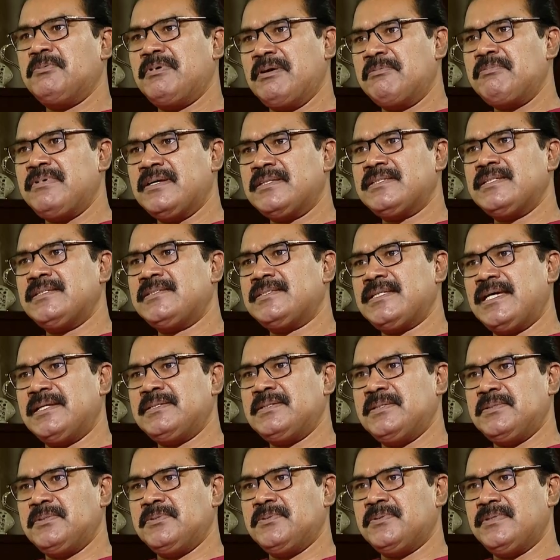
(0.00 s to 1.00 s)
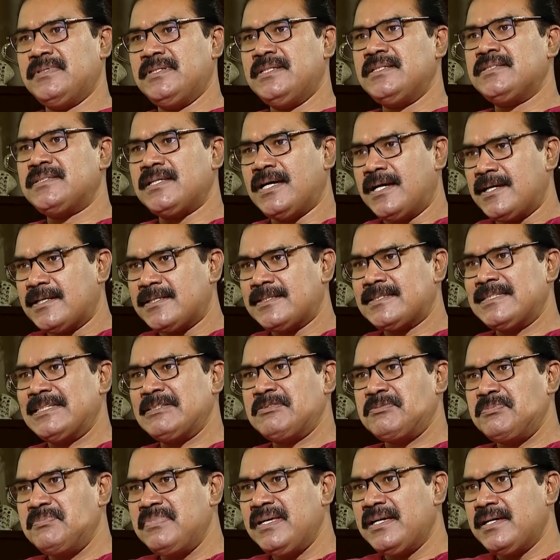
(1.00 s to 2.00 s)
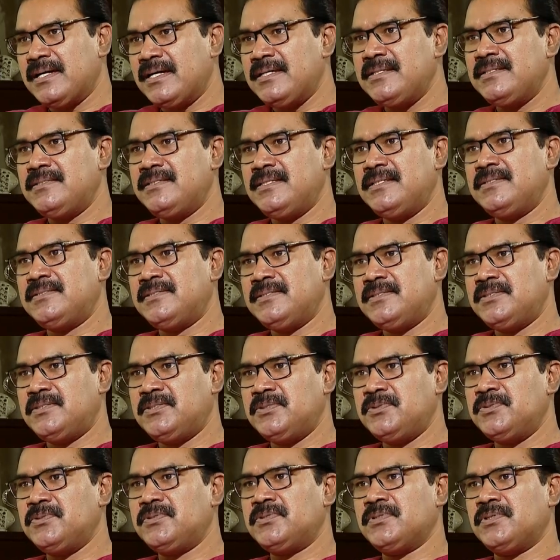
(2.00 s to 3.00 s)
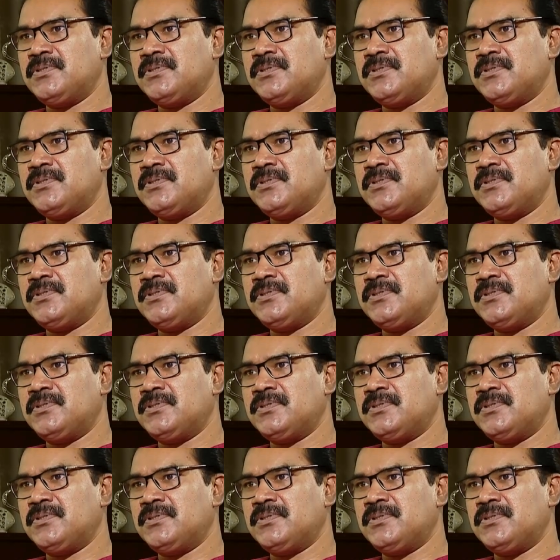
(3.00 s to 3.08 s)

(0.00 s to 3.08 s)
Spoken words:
what was his attitude? Is RSS behind these issues,